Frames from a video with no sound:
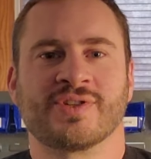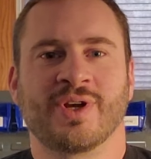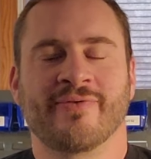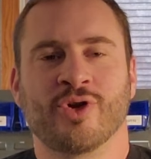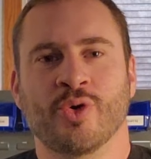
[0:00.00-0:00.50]
You
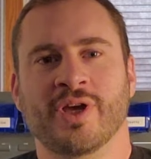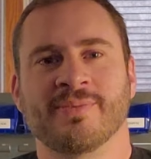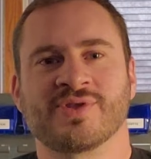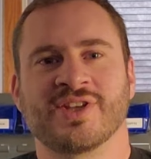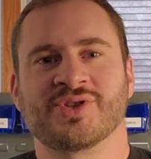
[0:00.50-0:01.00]
have an OEM
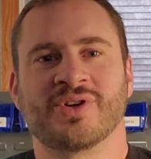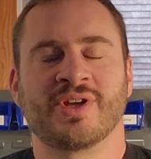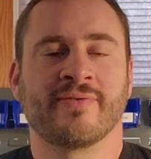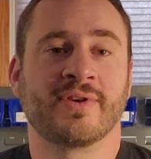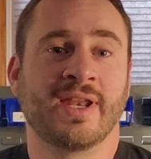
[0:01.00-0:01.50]
sensor and you
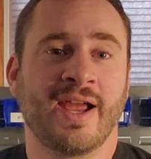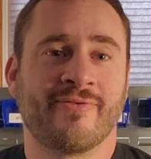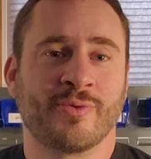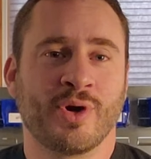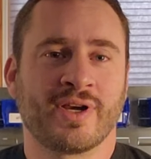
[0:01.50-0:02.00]
have an
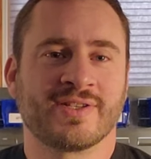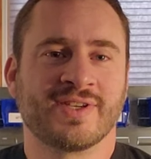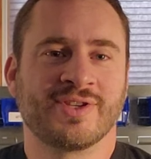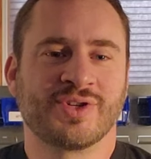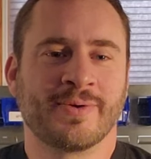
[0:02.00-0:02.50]
aftermarket
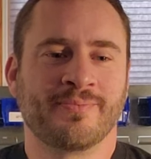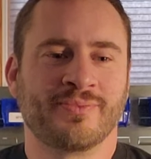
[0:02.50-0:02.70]
sensor.